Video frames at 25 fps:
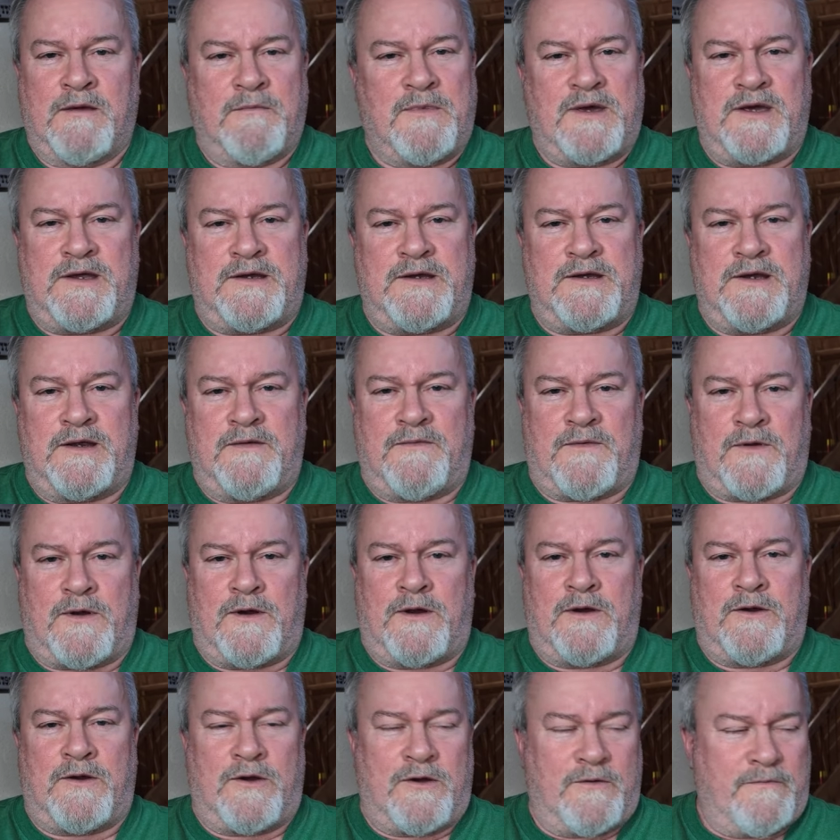Mine never
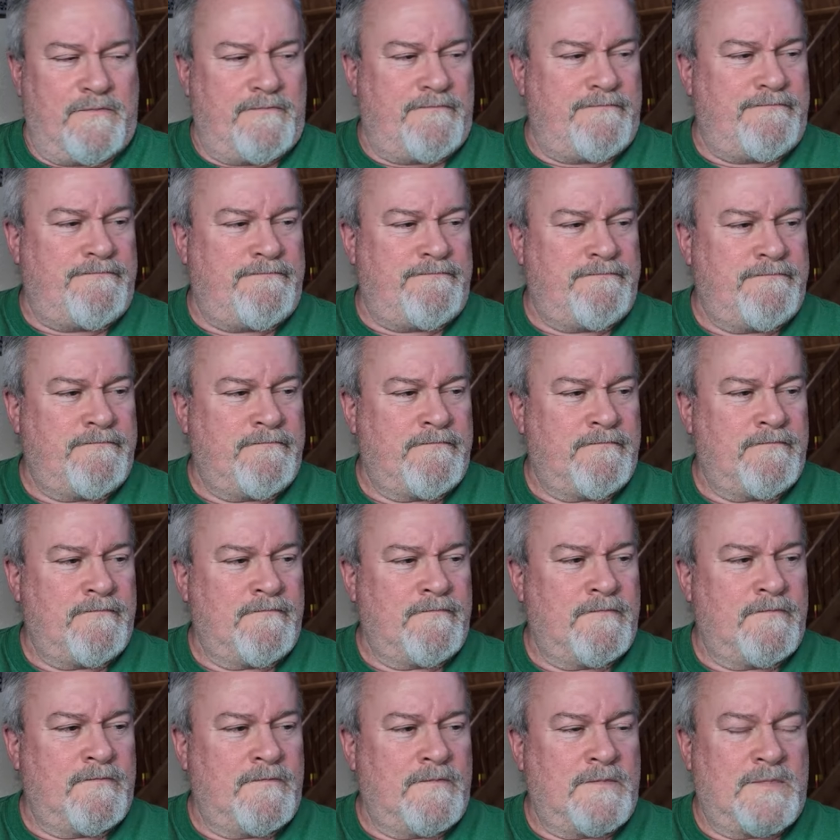are,
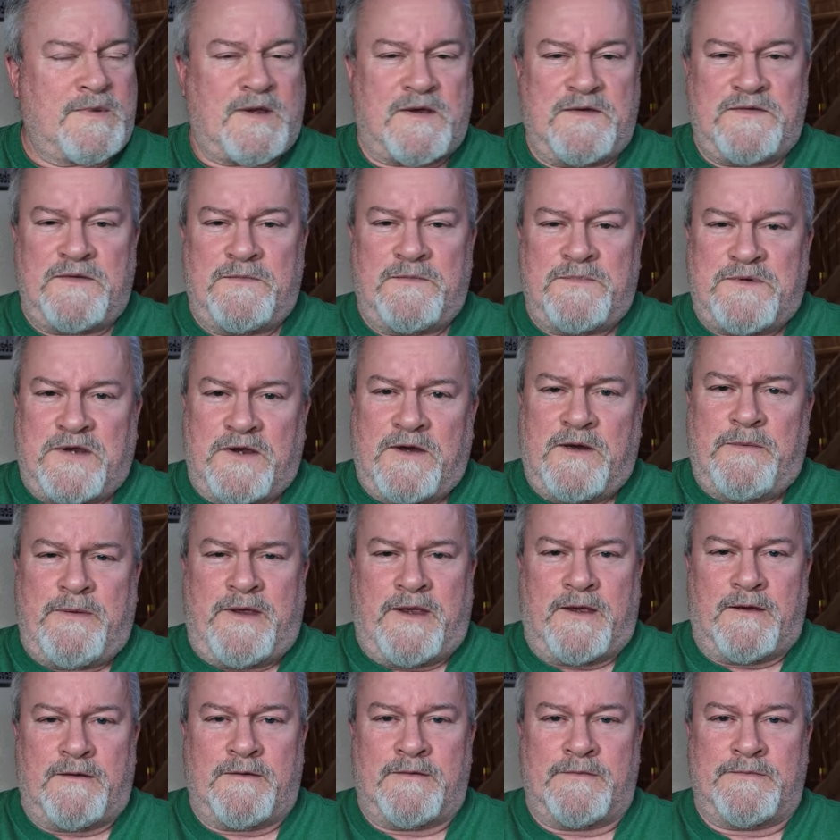because I'm
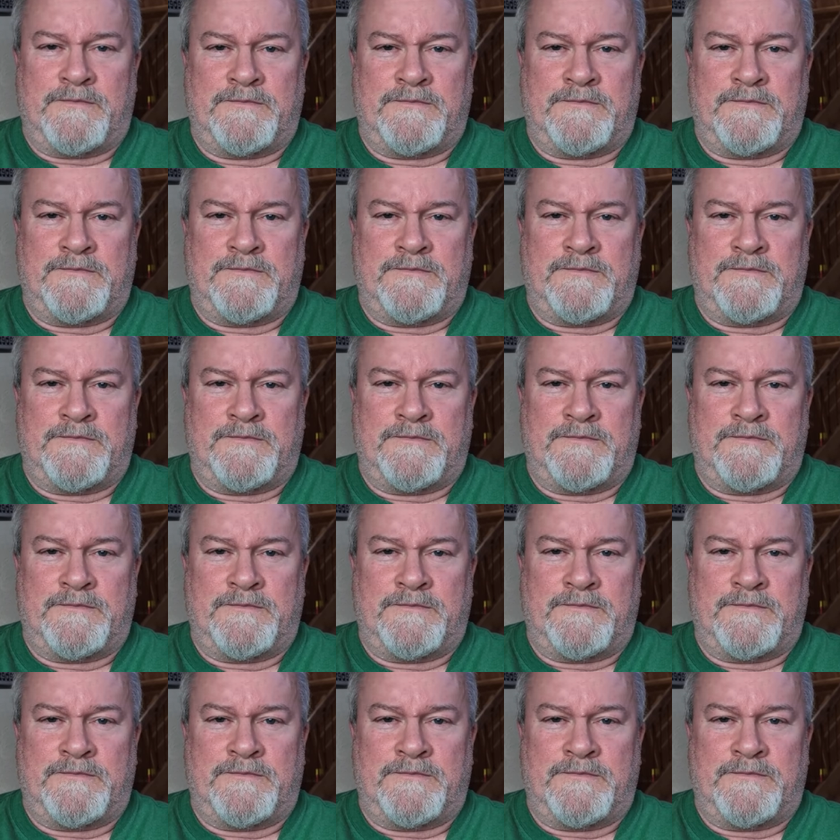chubby.